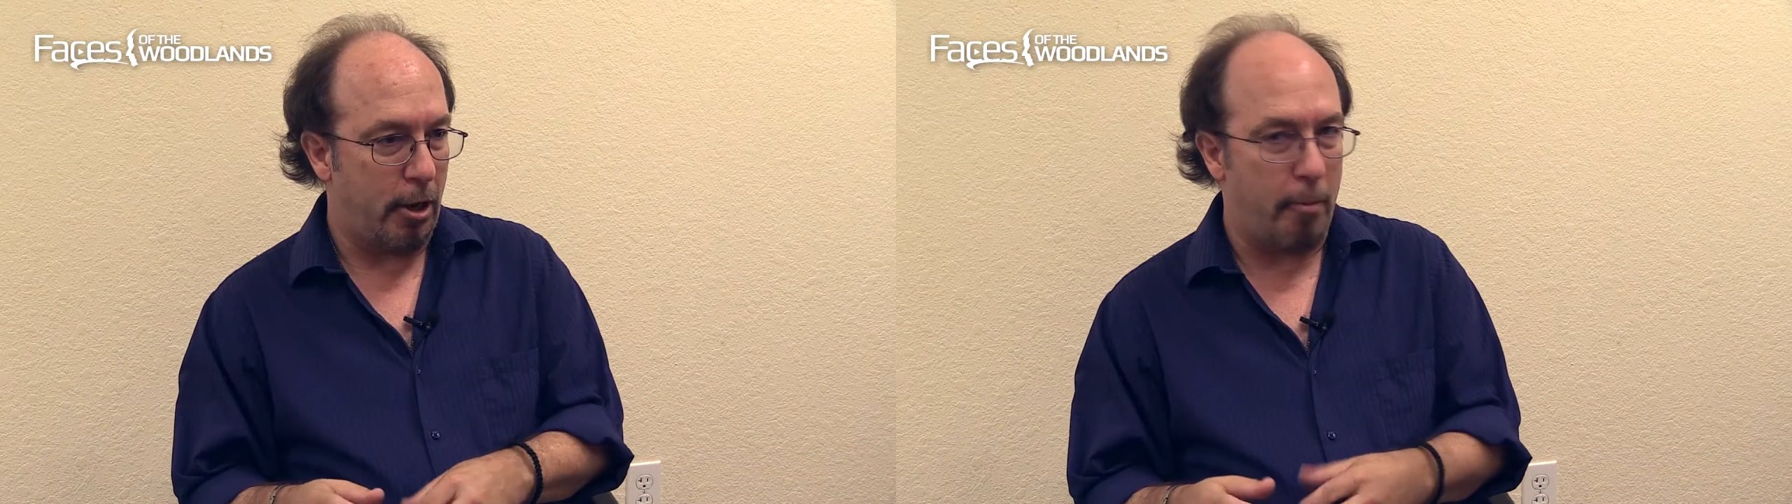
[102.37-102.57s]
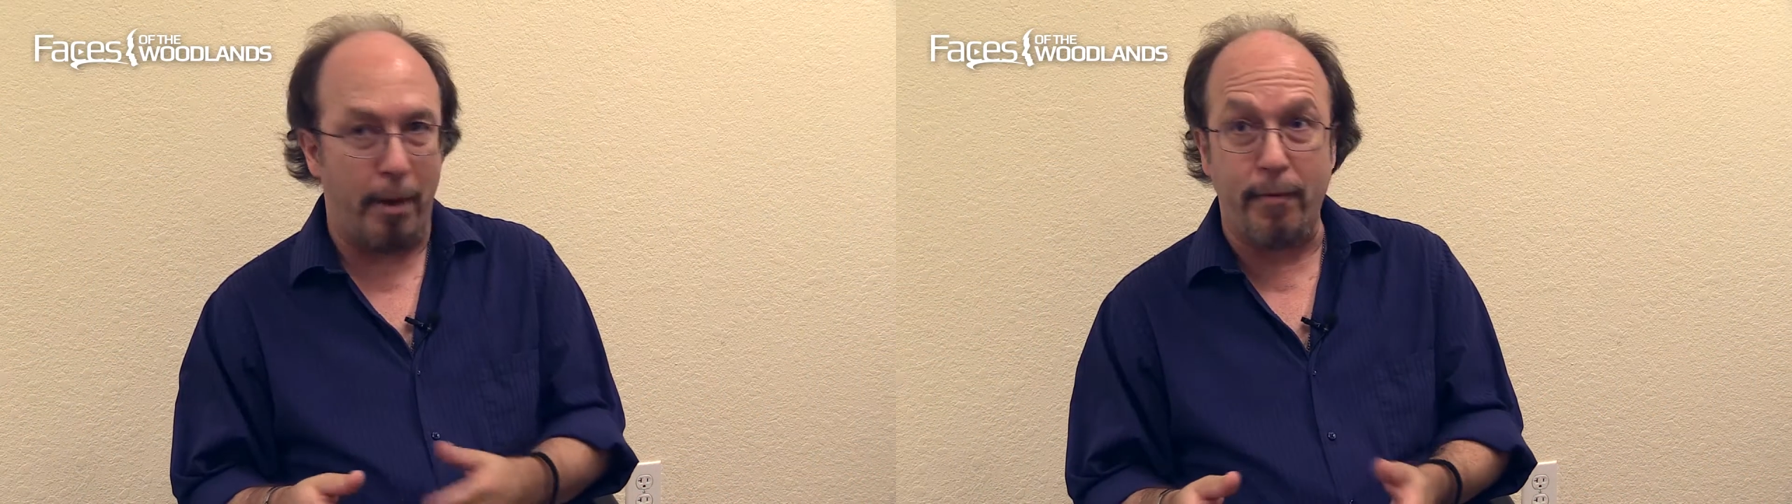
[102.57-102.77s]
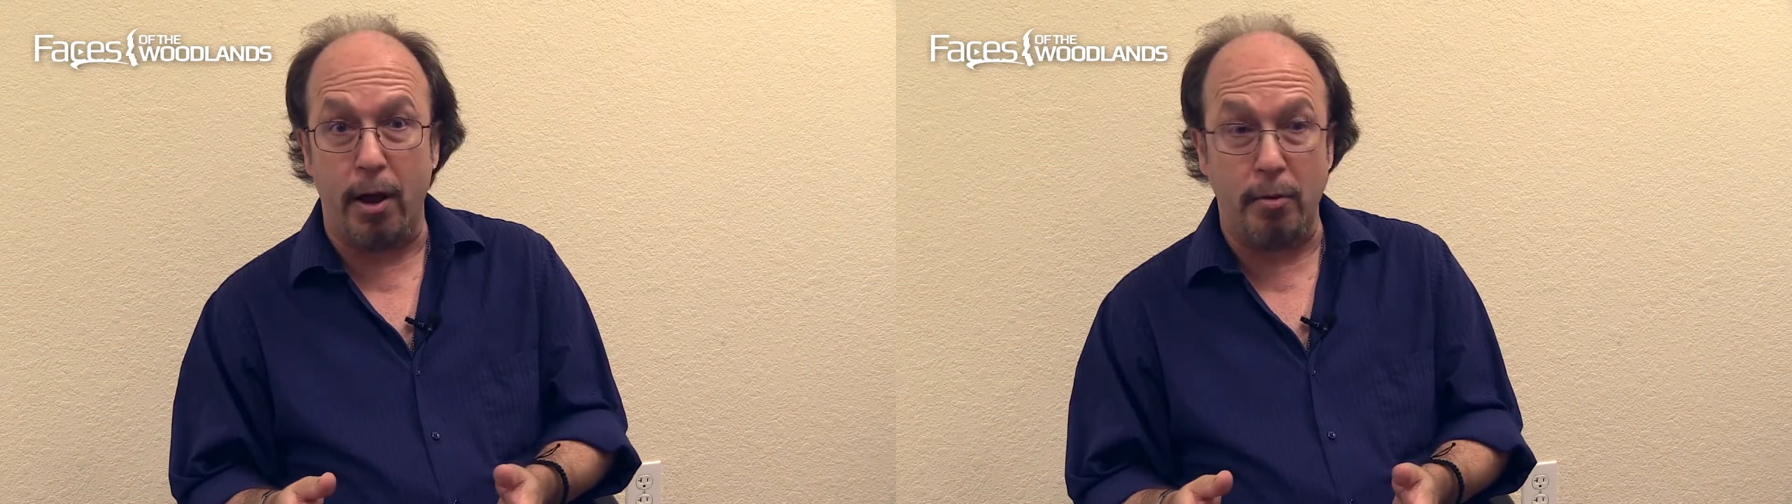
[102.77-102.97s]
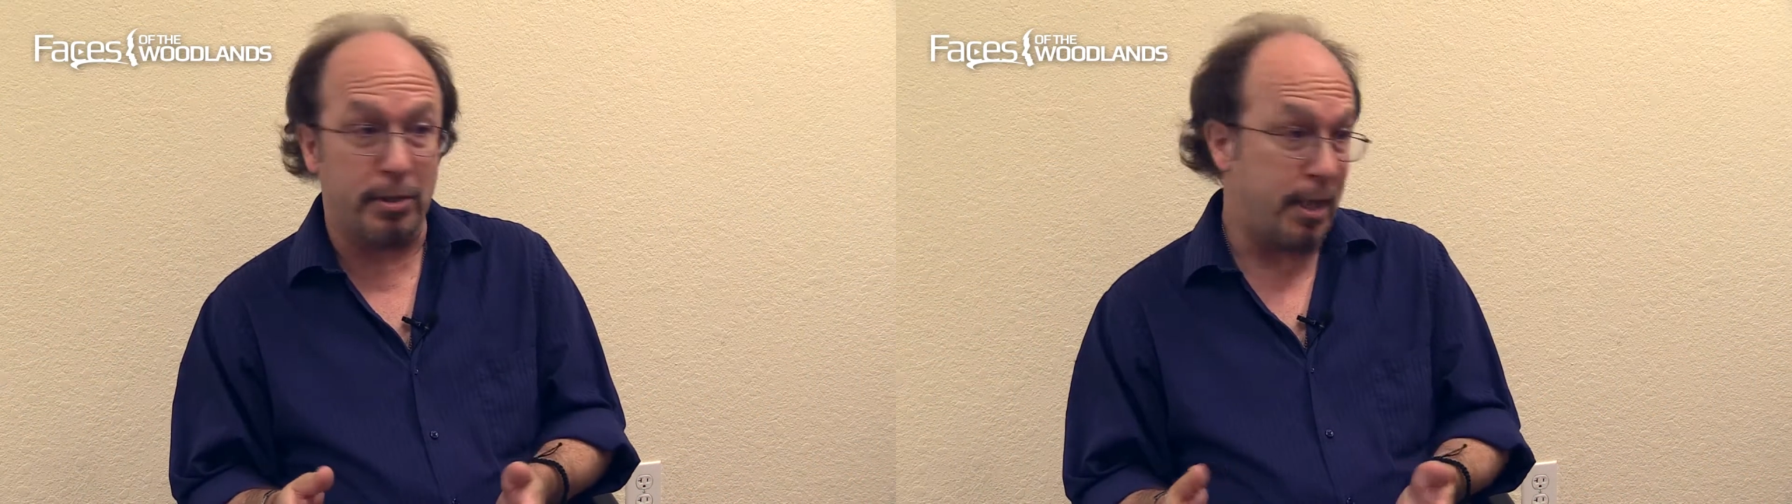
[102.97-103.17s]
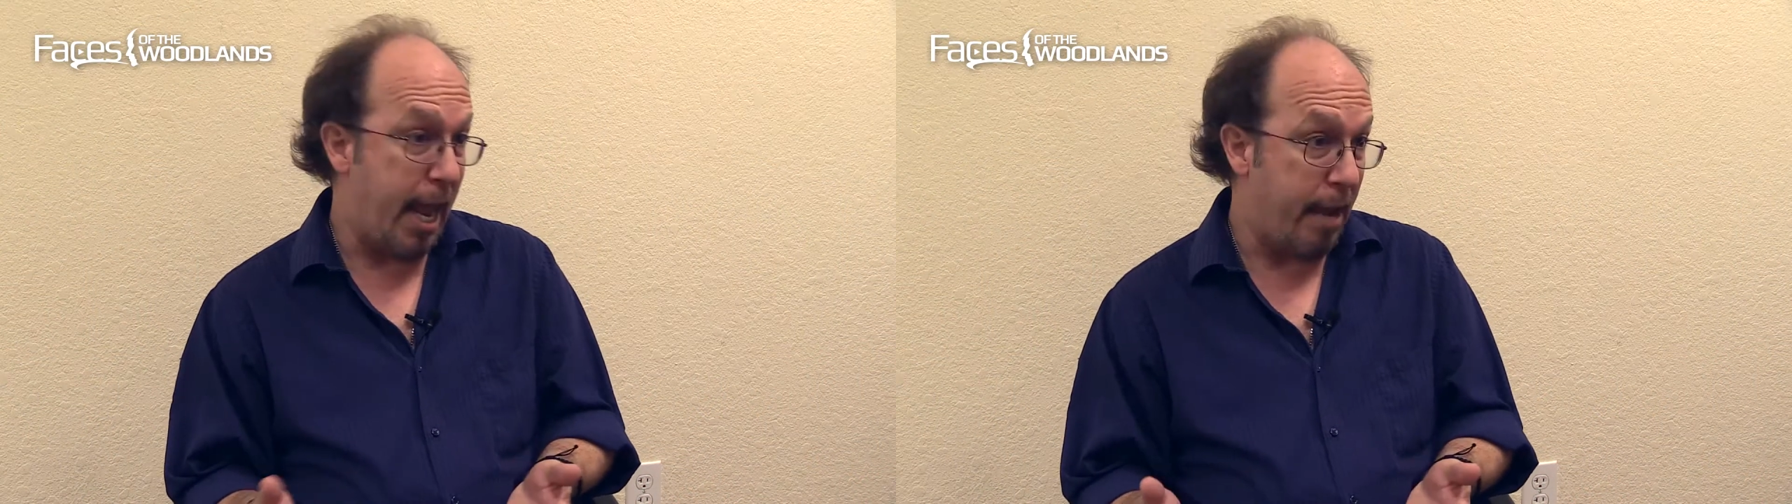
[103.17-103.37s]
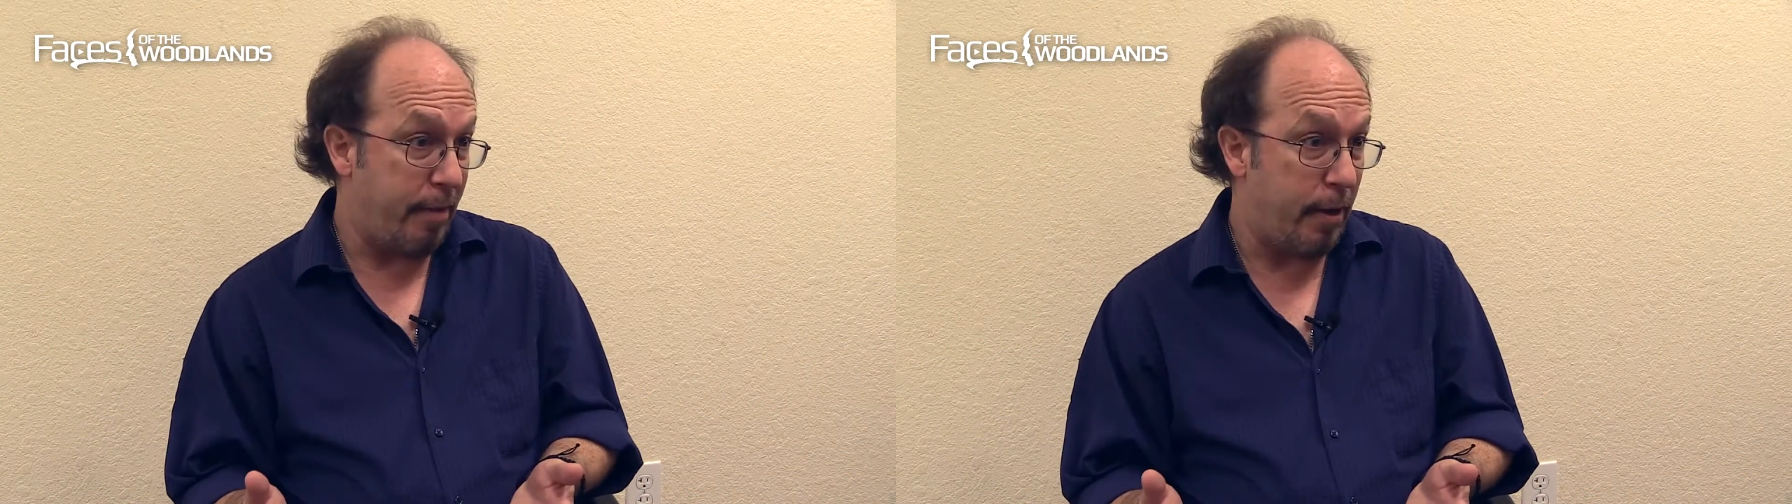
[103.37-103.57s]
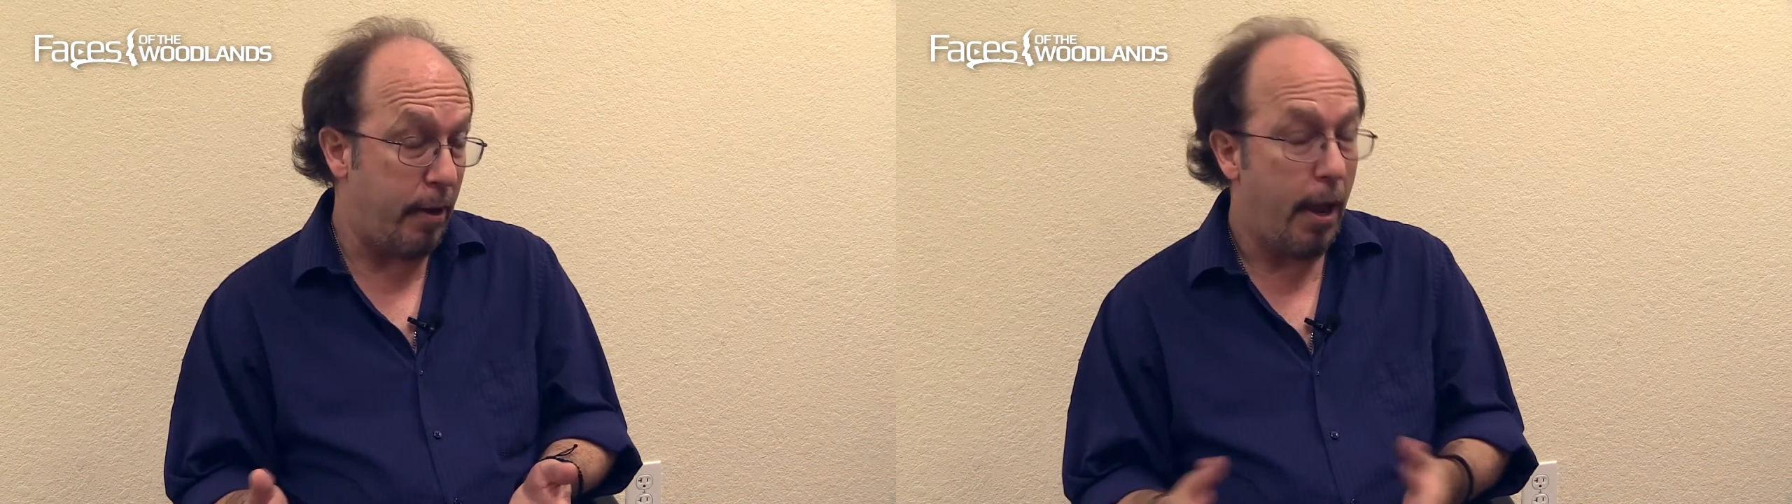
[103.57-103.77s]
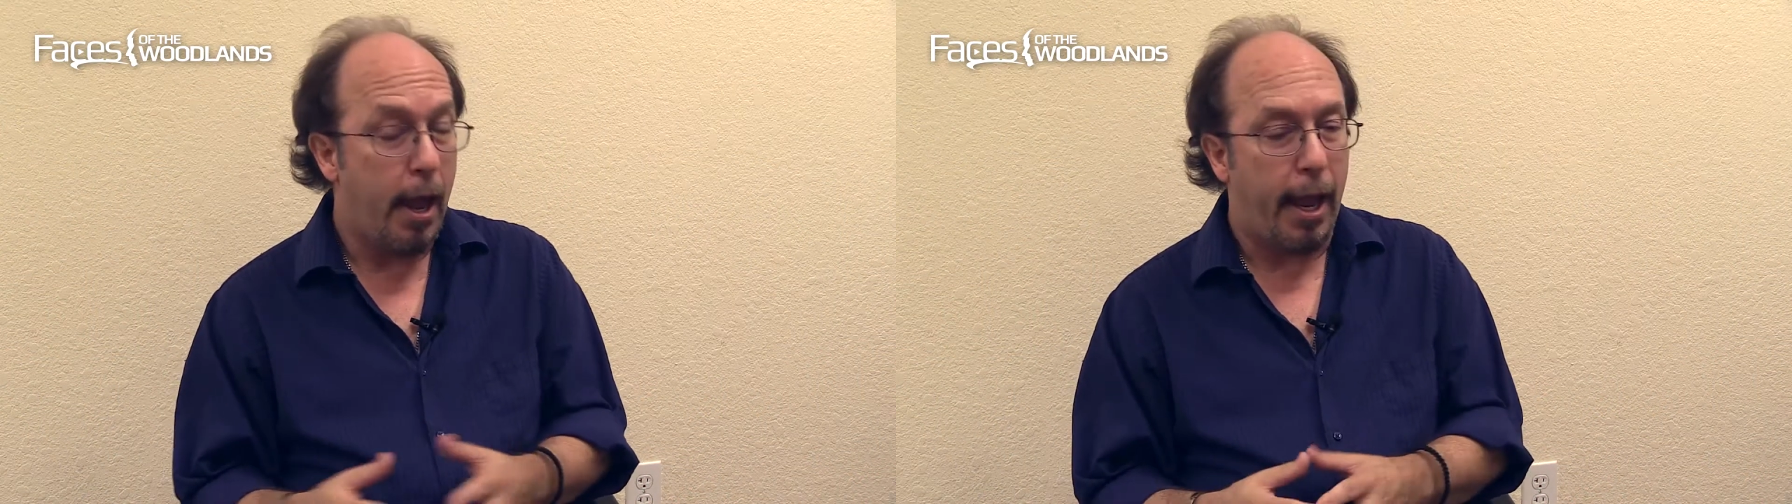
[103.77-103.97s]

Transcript: My father was Navy,